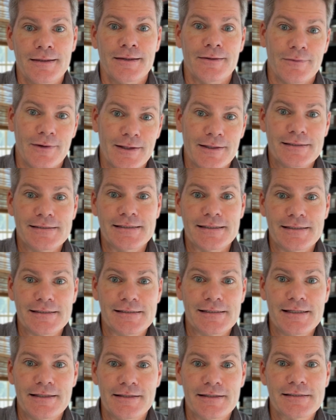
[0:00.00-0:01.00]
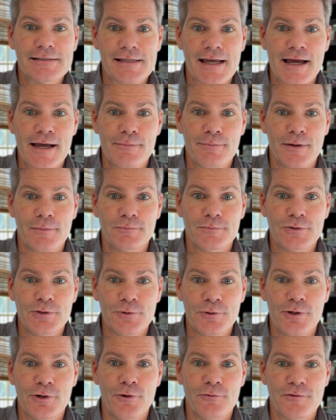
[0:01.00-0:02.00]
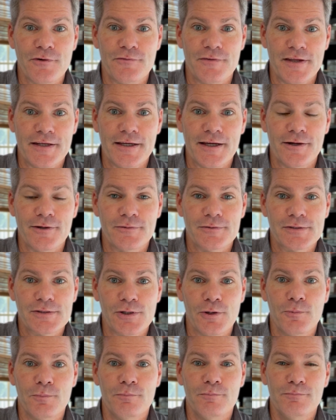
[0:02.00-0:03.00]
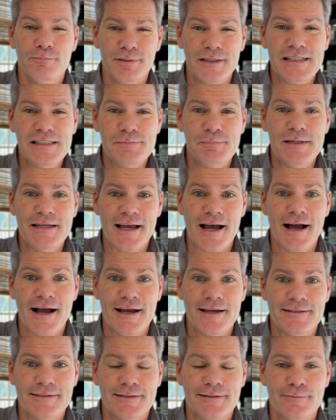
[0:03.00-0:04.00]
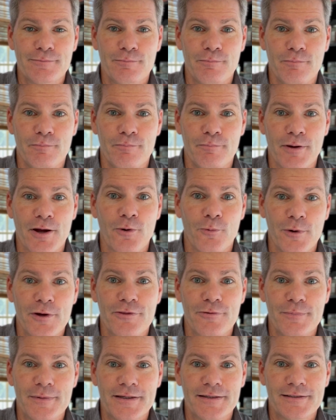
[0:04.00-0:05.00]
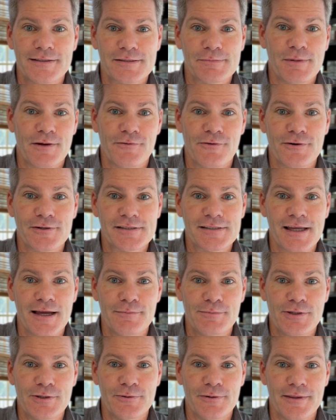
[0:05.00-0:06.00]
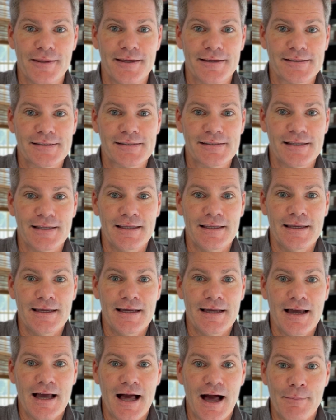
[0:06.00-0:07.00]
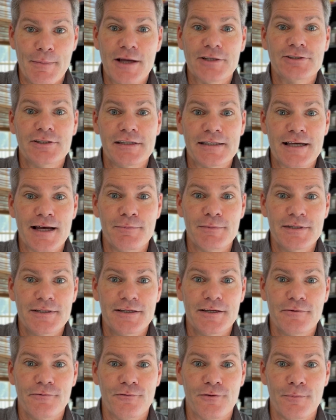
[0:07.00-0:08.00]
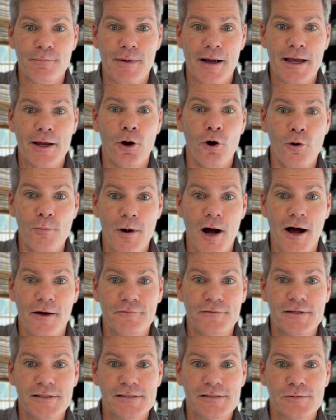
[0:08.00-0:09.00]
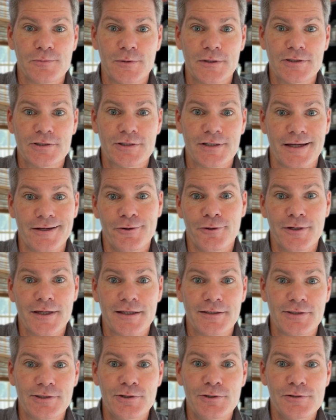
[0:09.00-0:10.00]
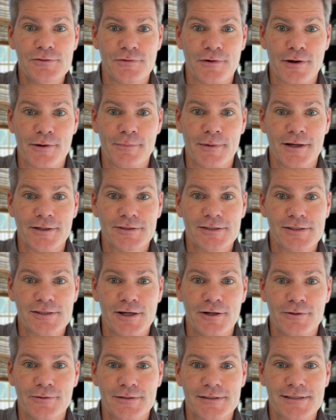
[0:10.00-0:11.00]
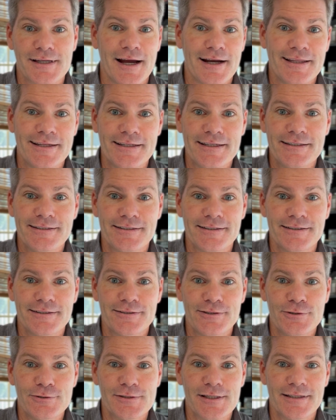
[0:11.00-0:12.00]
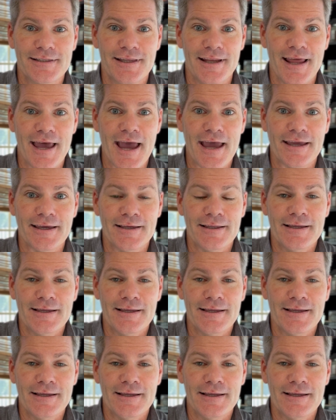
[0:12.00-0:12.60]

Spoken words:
Well, as you can see, this time I'm doing it over video, so please be kind and bear with me, it's my first time doing this. I'm actually coming to you from my home office, which I don't get to use very much, so it's kind of neat to use it today.